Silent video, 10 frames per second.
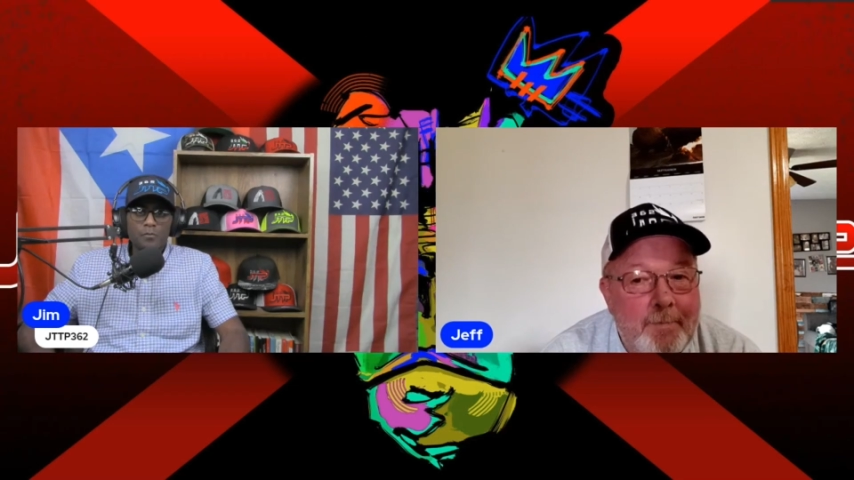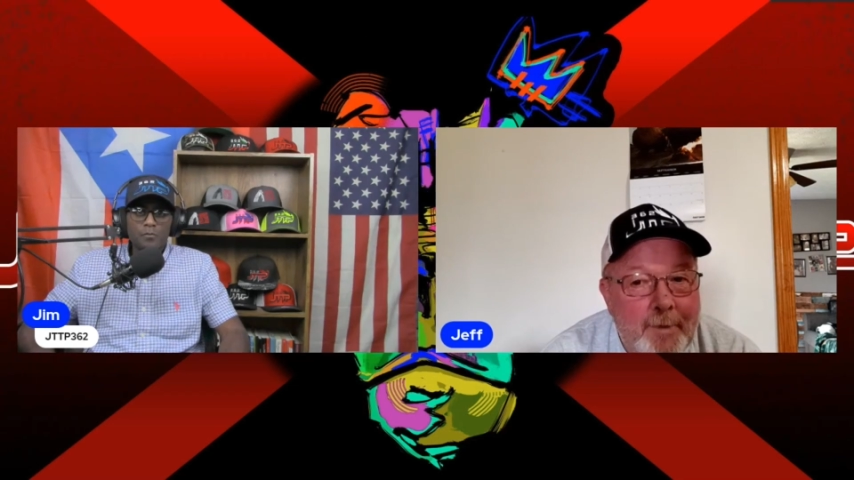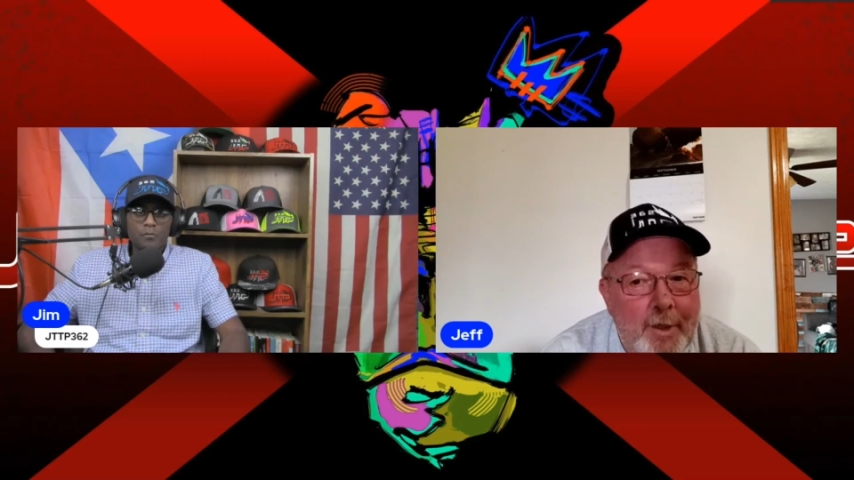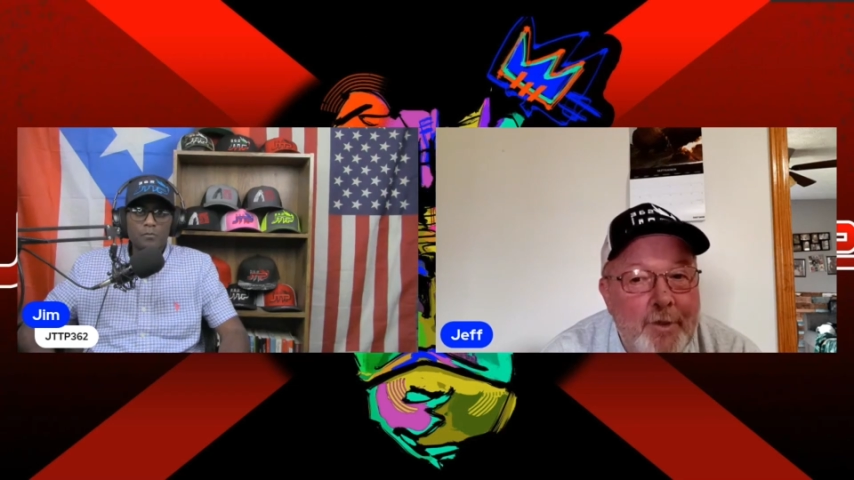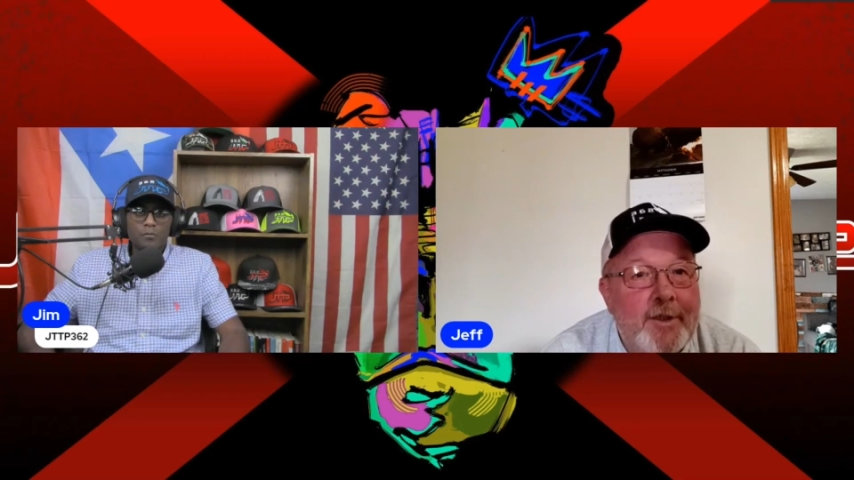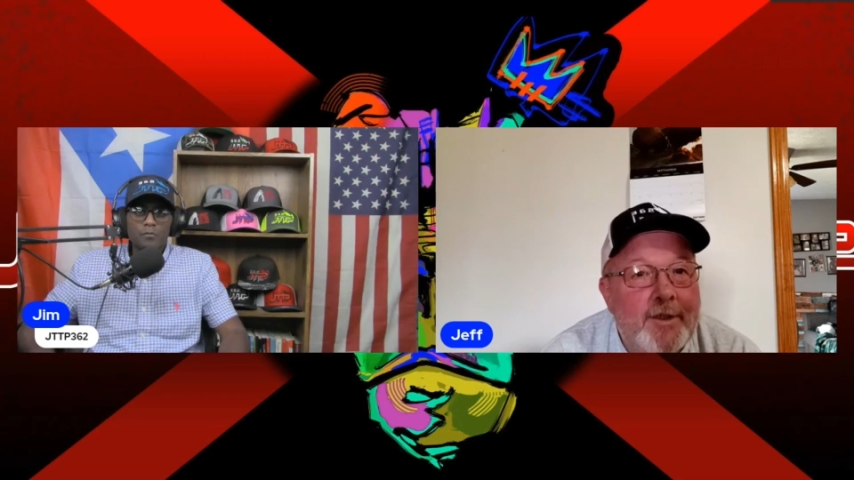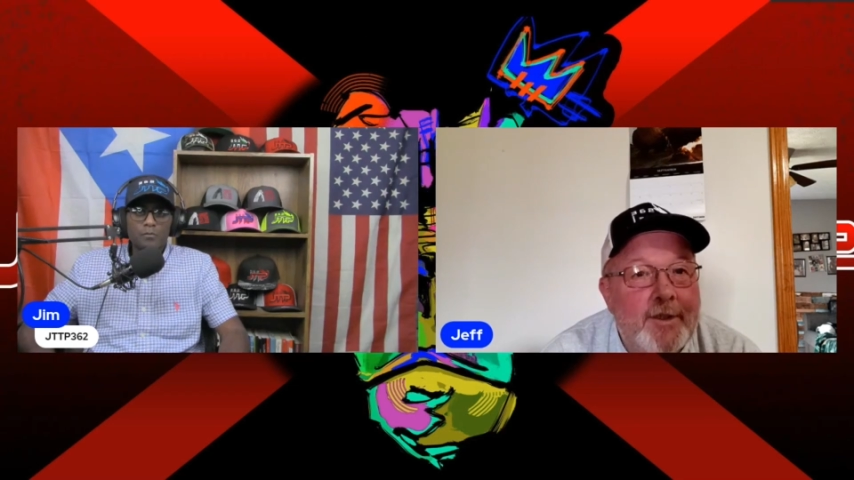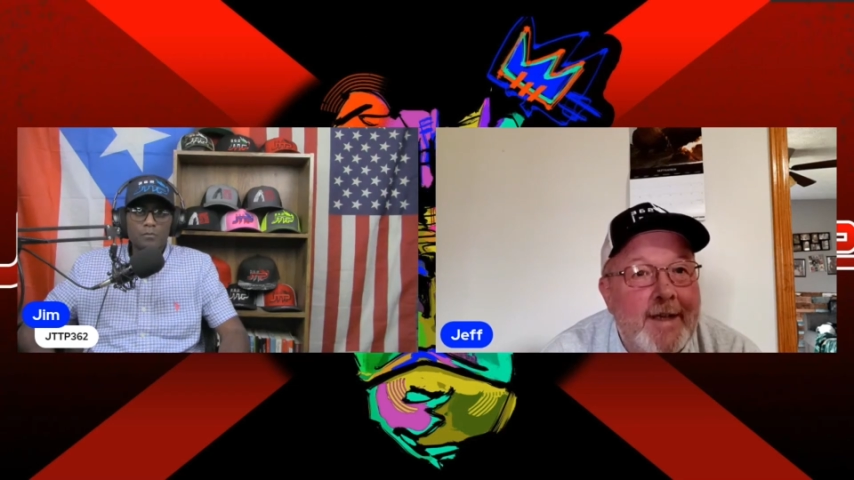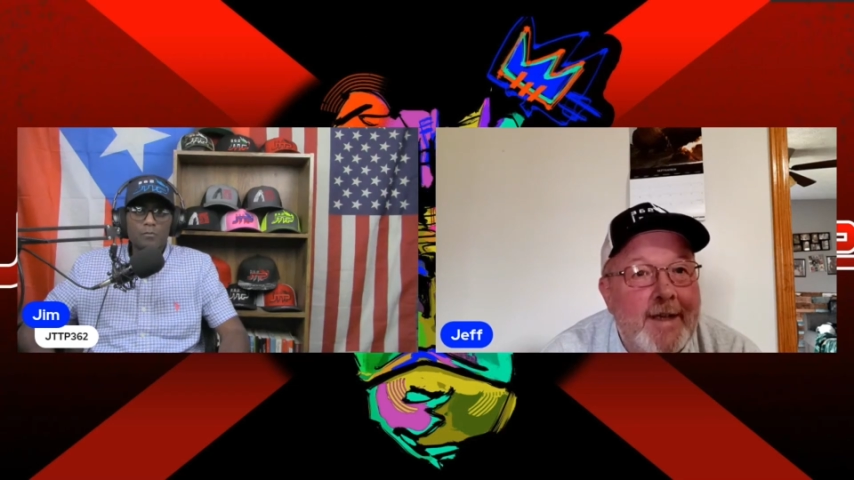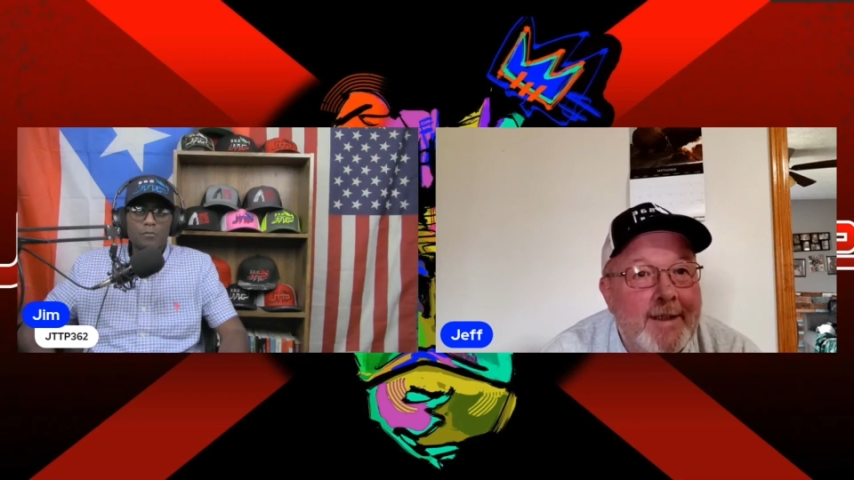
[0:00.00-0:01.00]
close
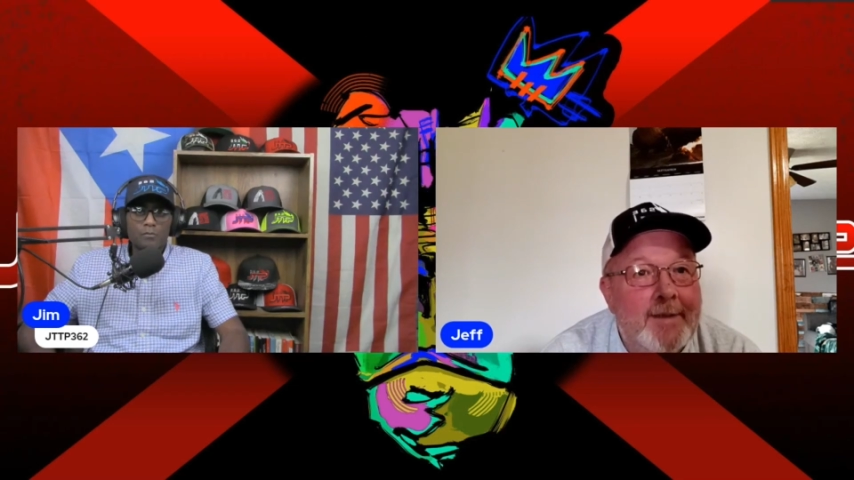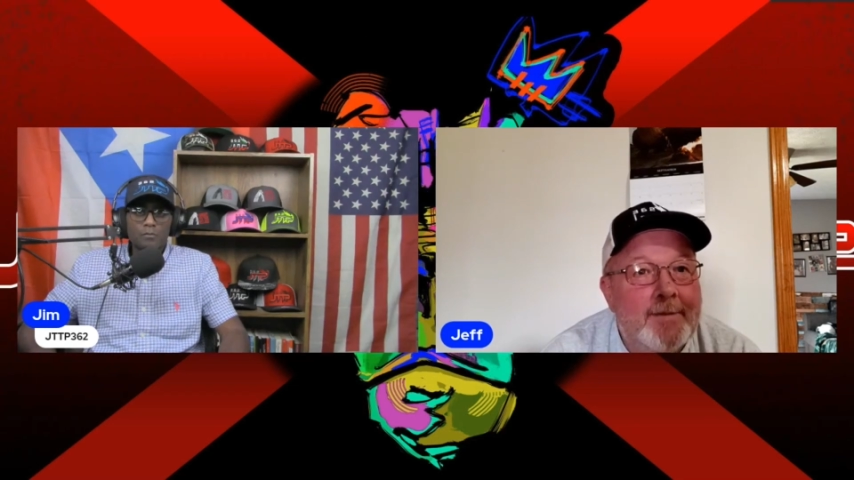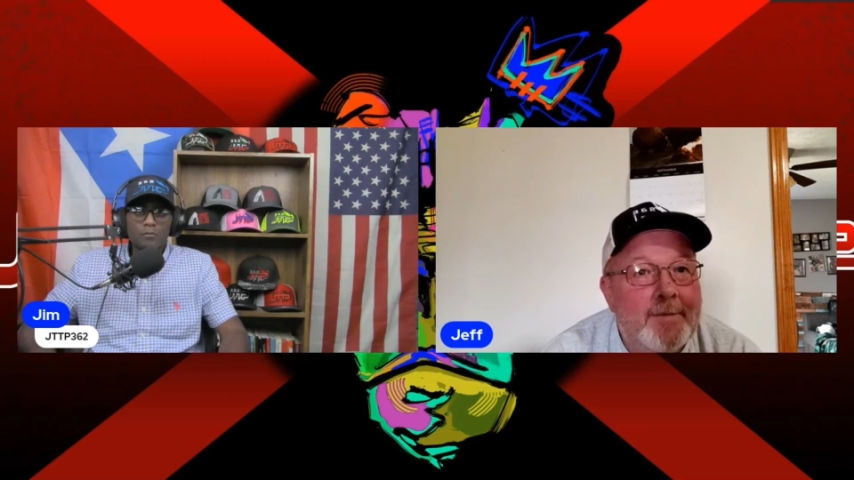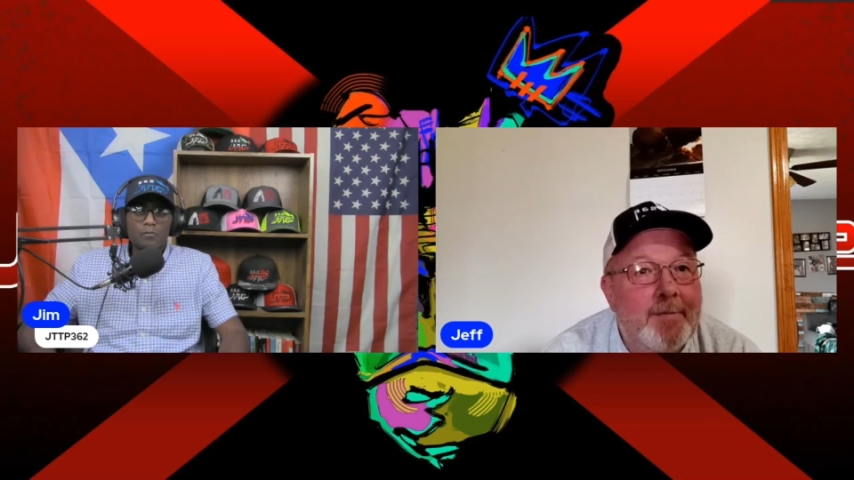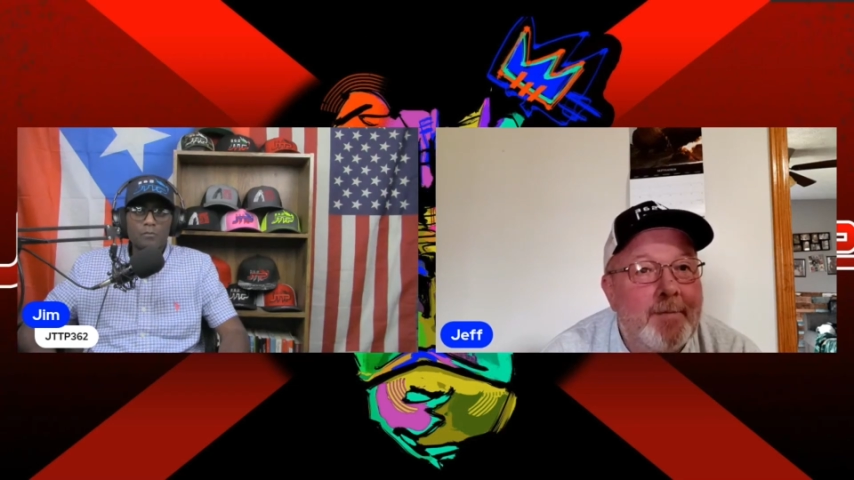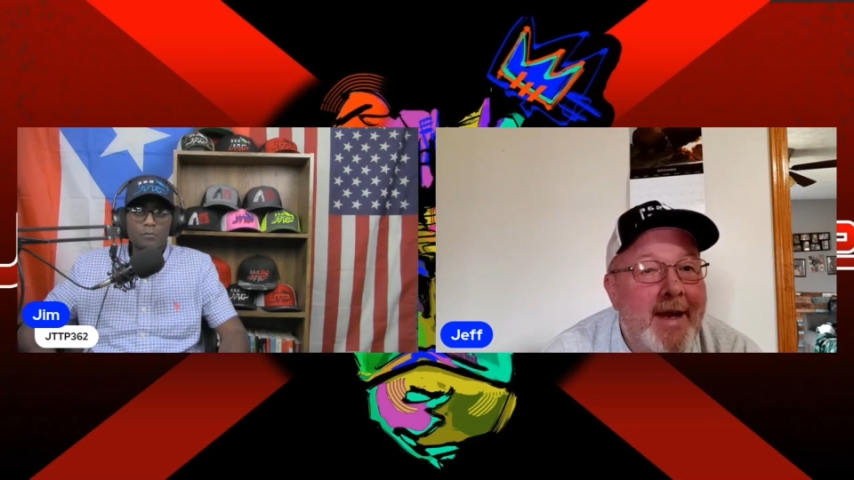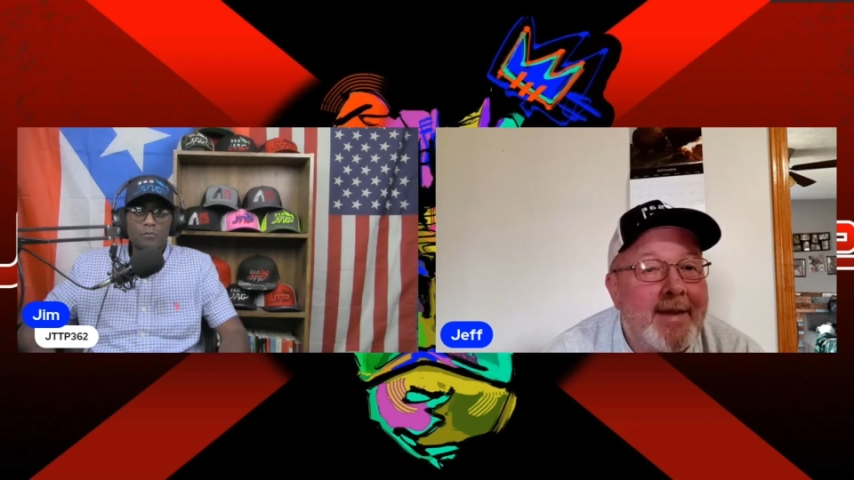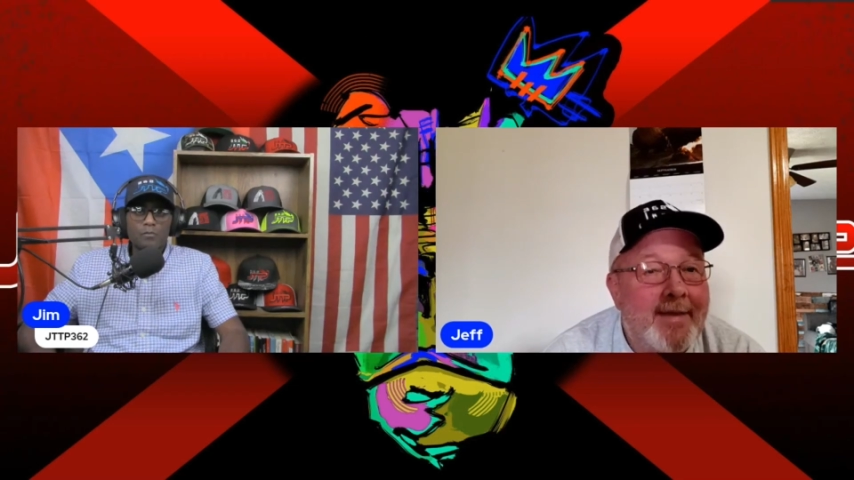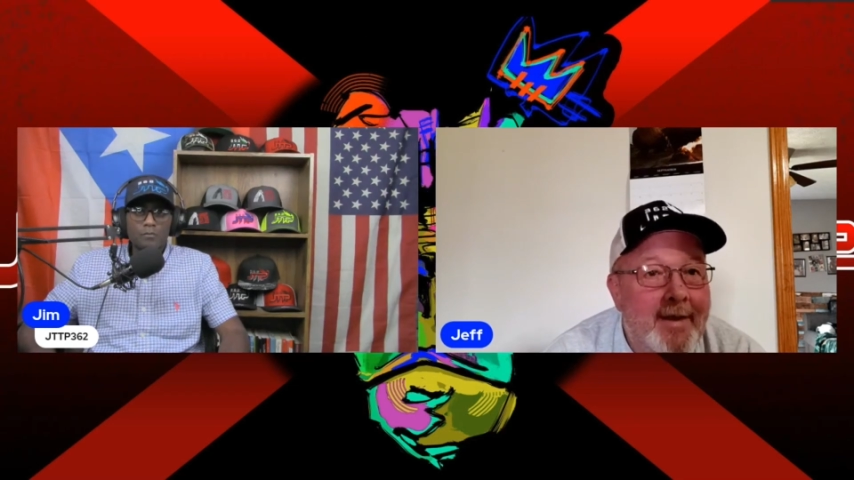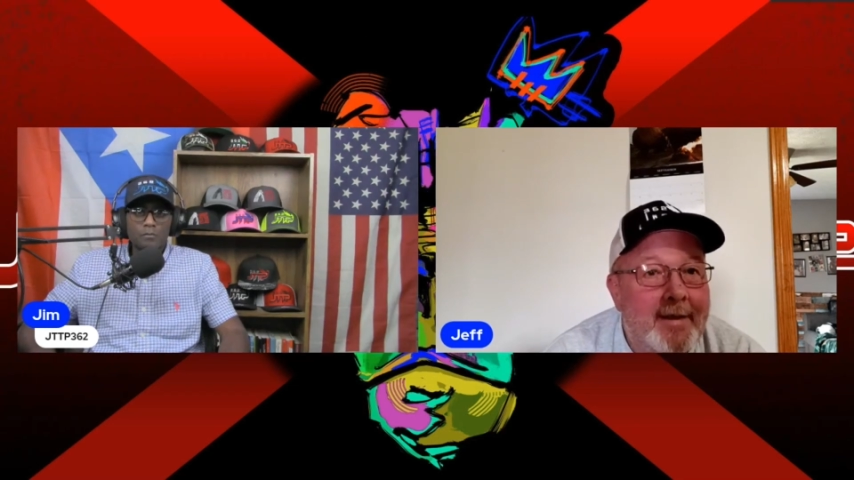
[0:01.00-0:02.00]
as I did
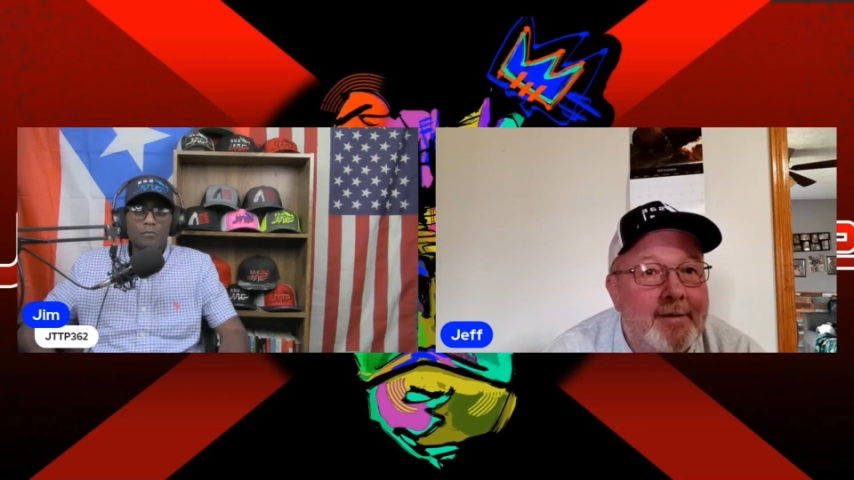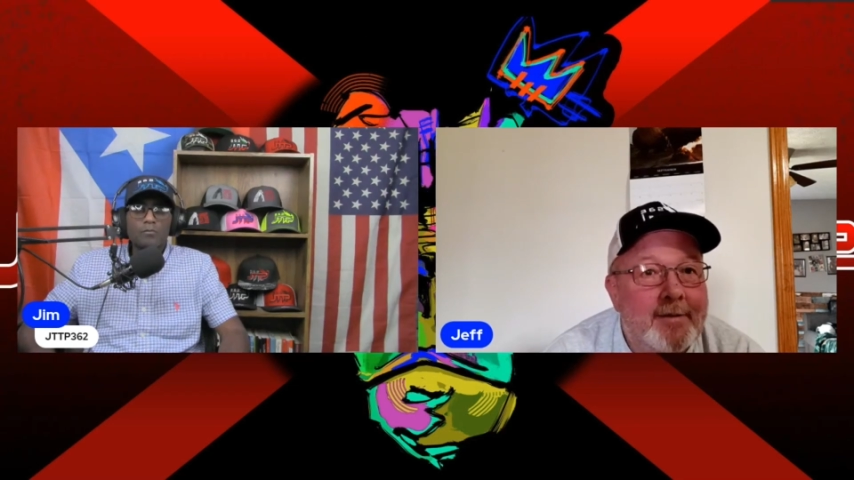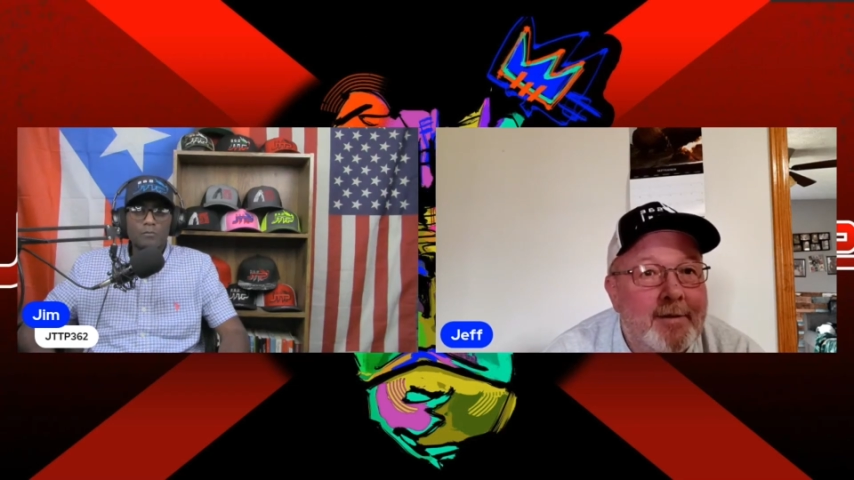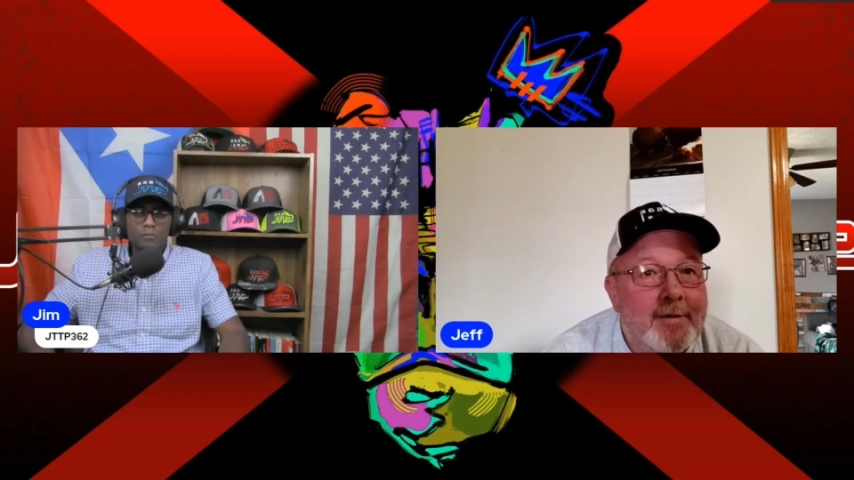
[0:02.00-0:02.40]
back then.